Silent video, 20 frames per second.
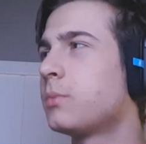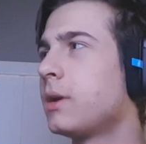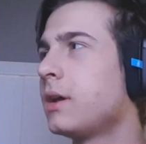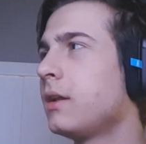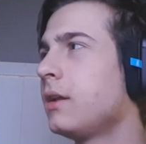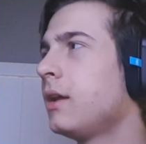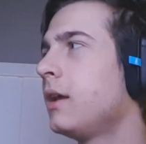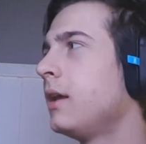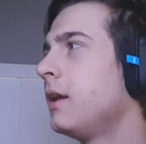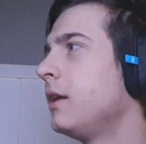as
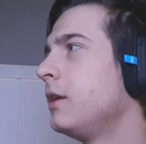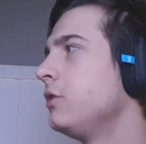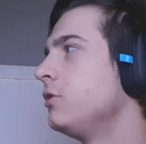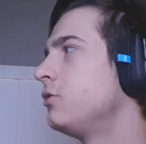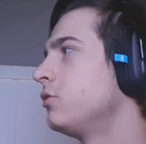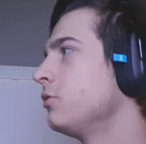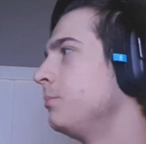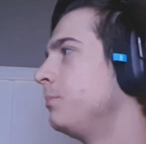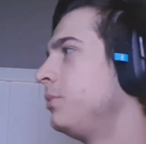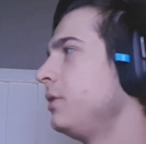well. You
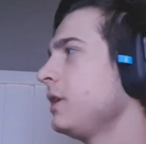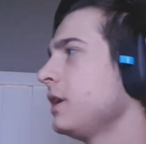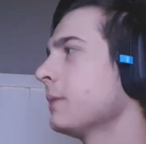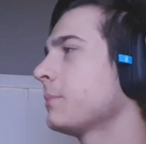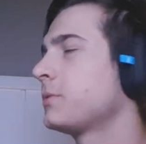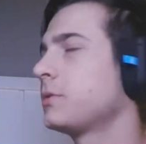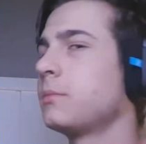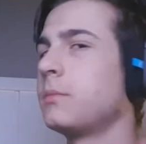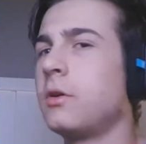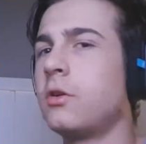should bring
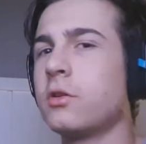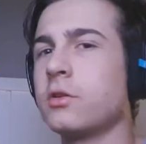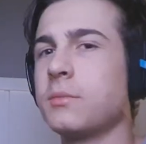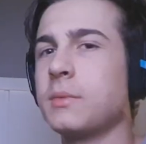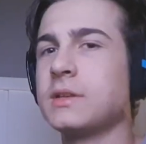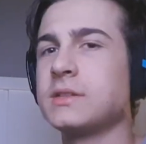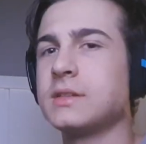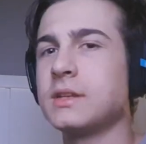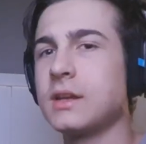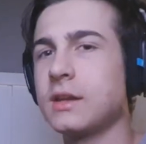up some
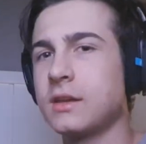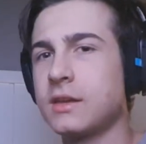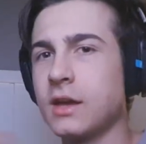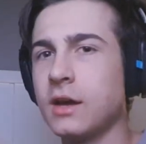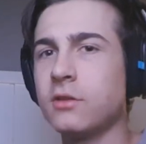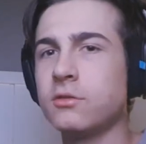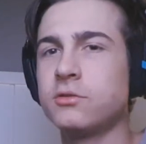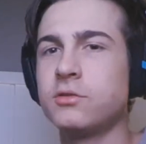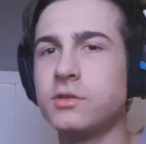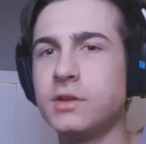arguments and then
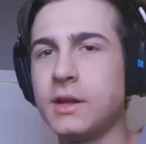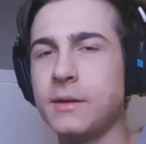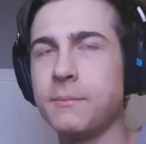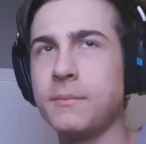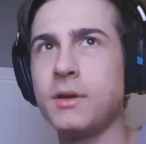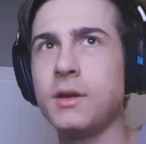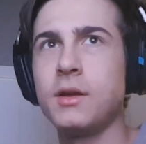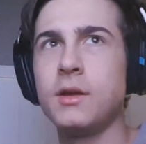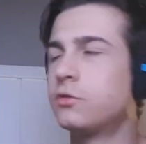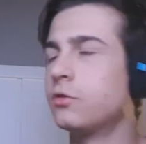counter
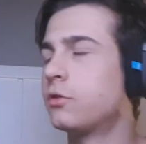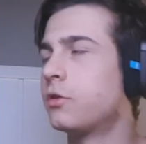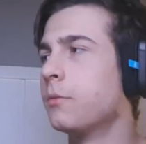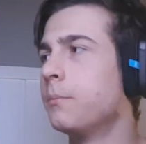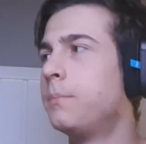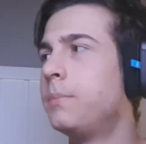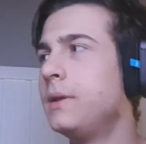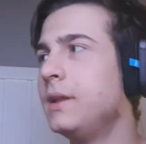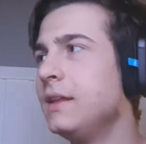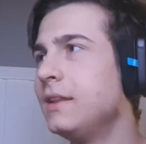them to
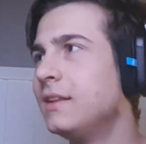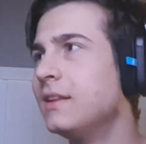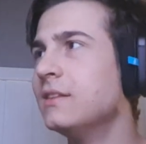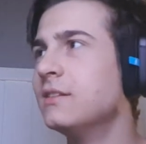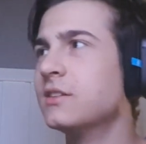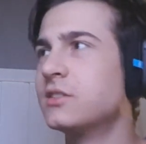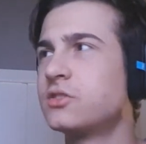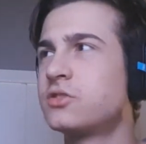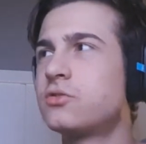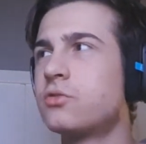completely
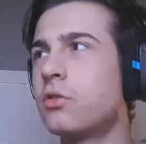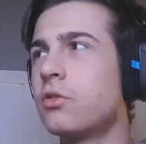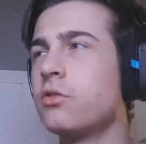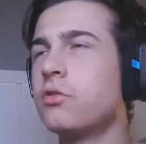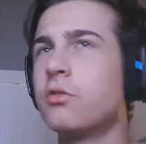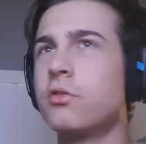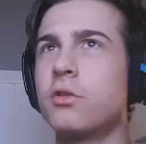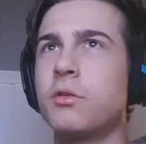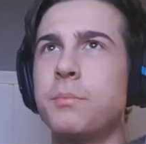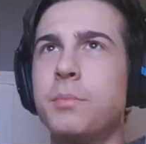destroy
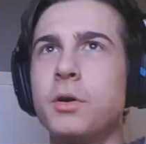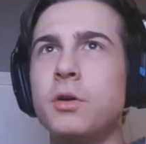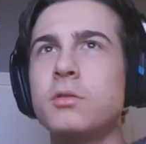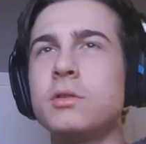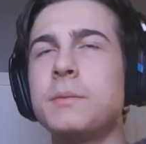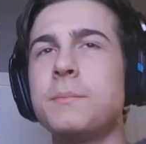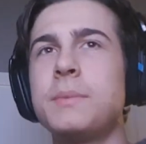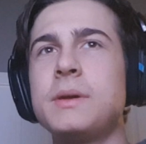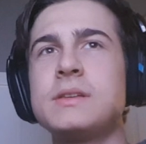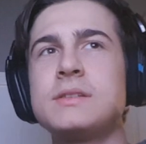your
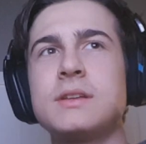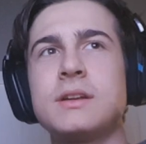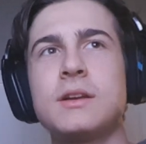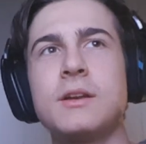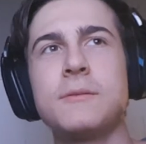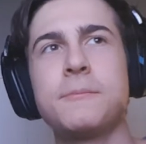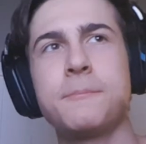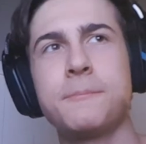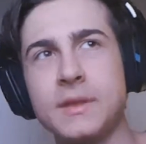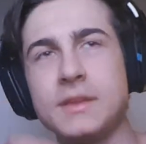opponent,
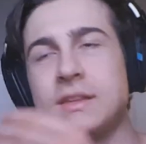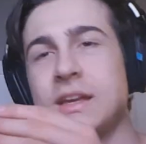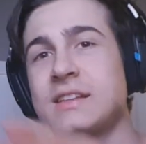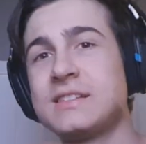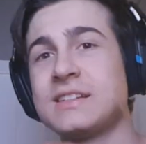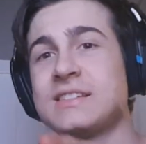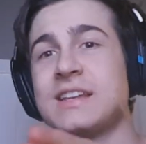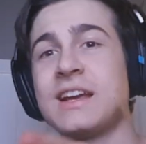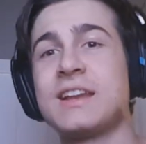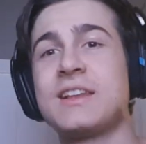basically. And
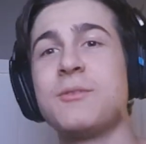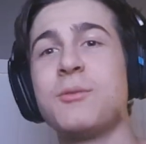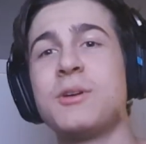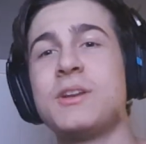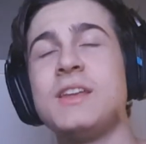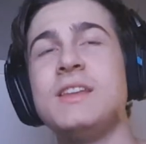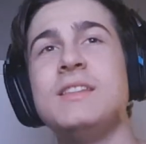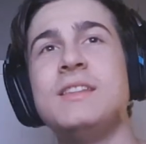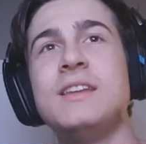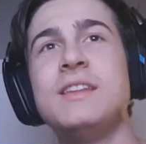that's exactly what
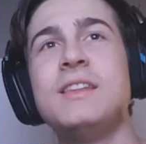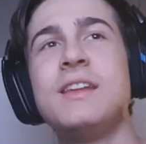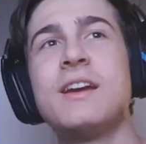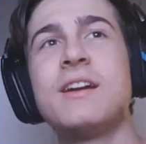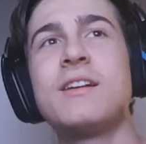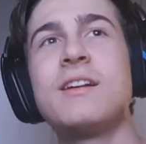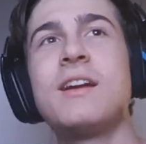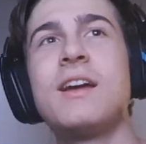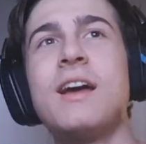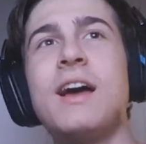he did
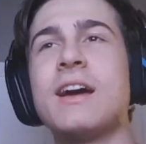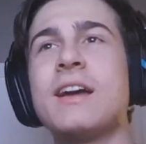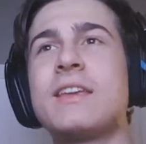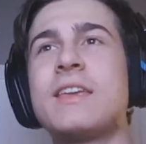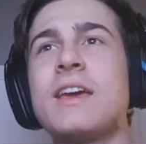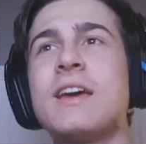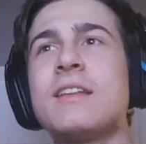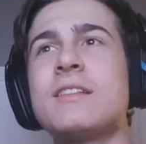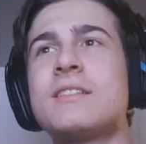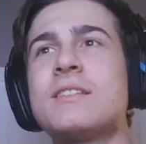here. I
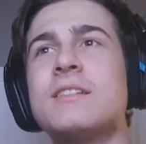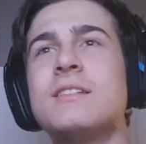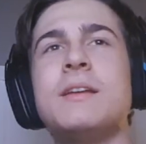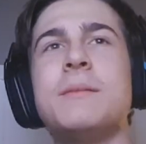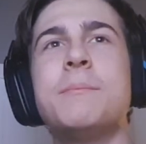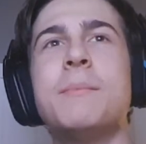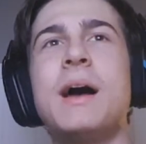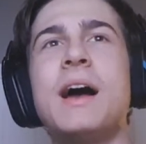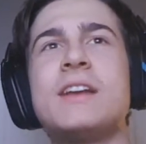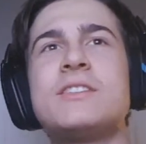can't
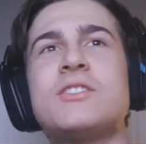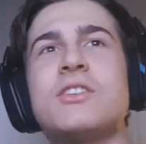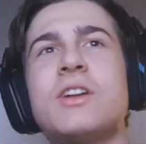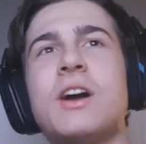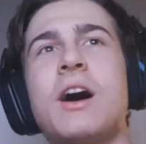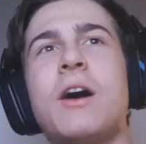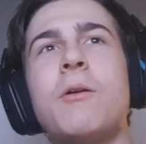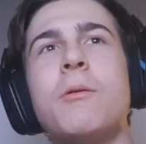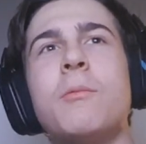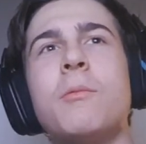imagine
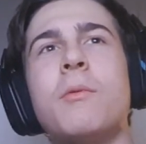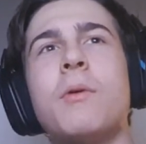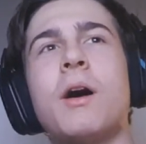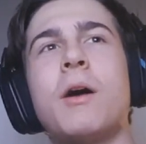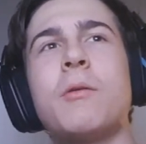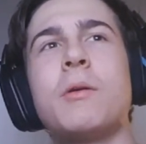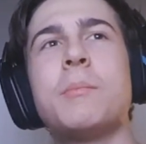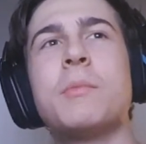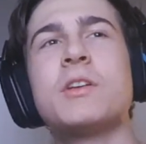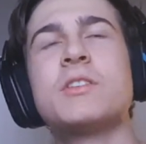how
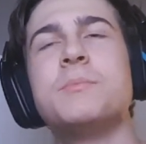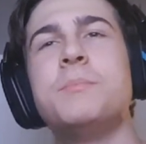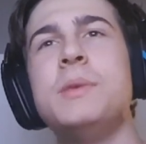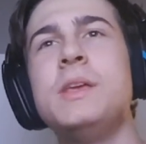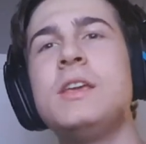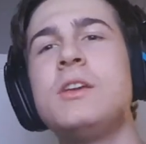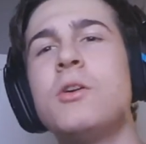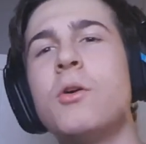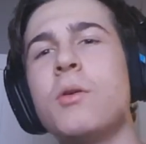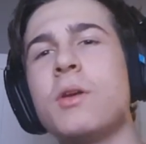it must
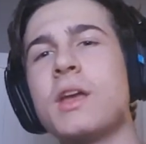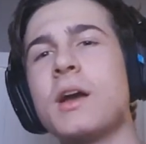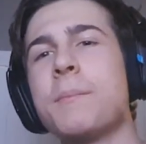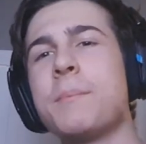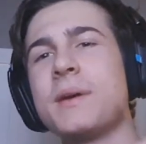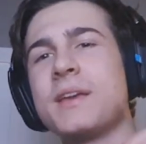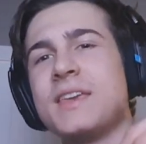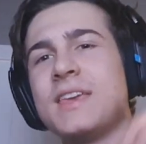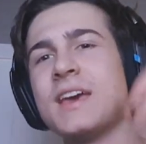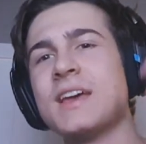be going up
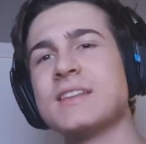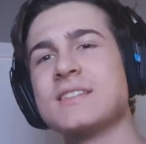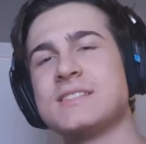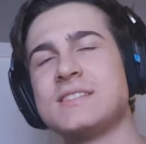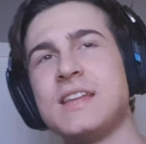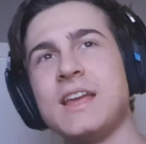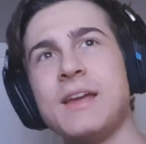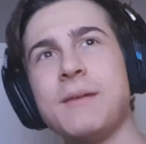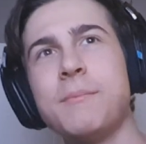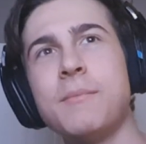
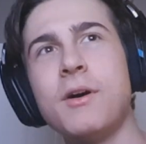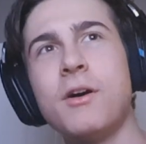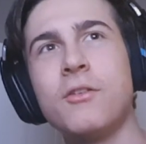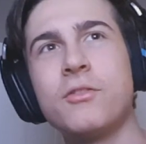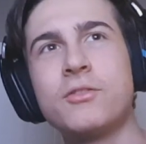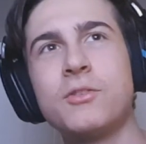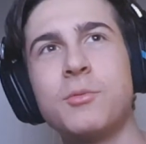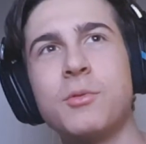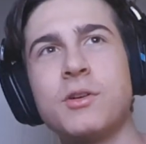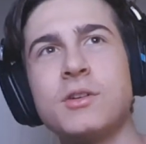against him
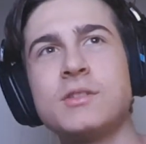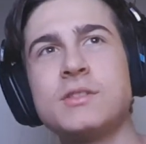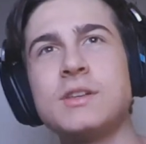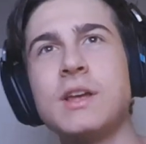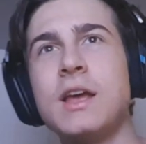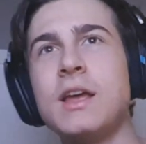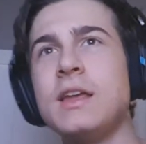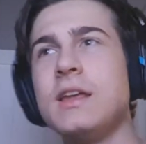afterwards